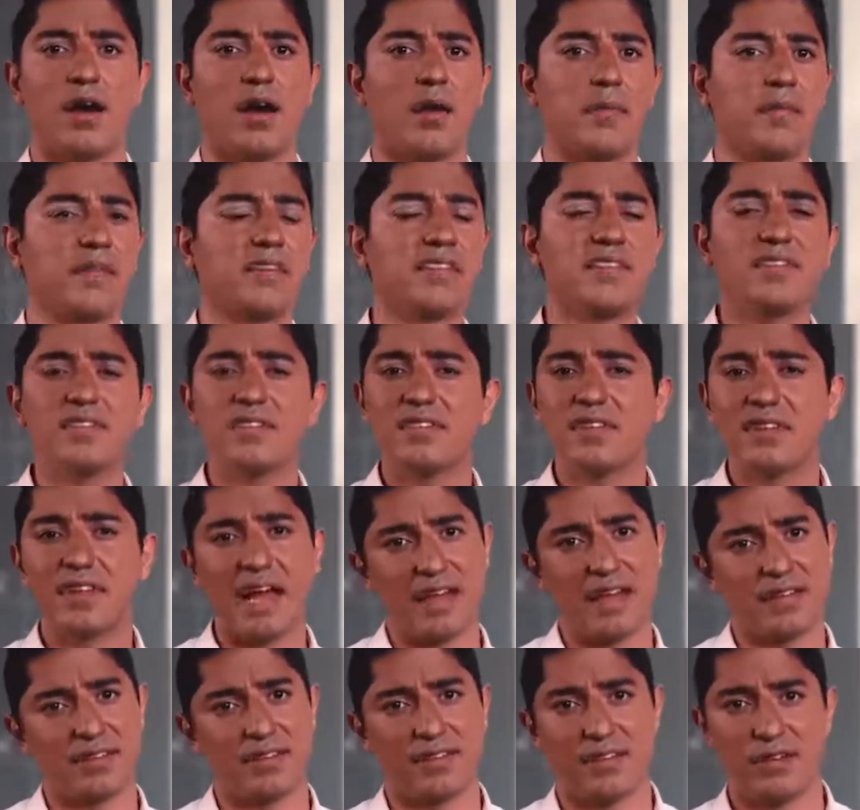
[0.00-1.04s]
This is the
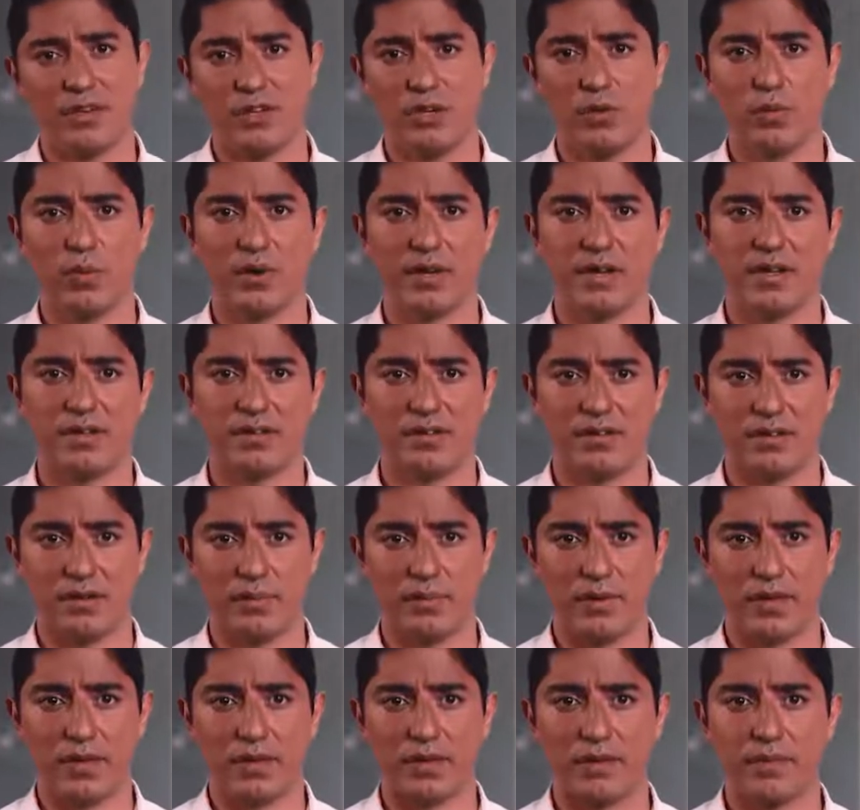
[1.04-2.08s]
last thing you want to deal
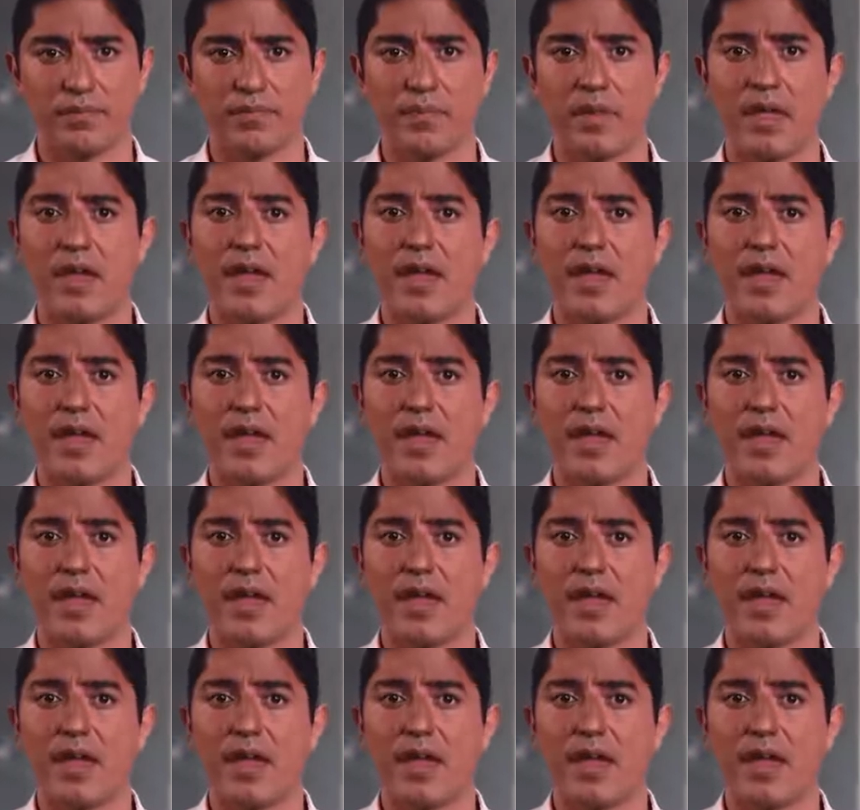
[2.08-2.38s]
with.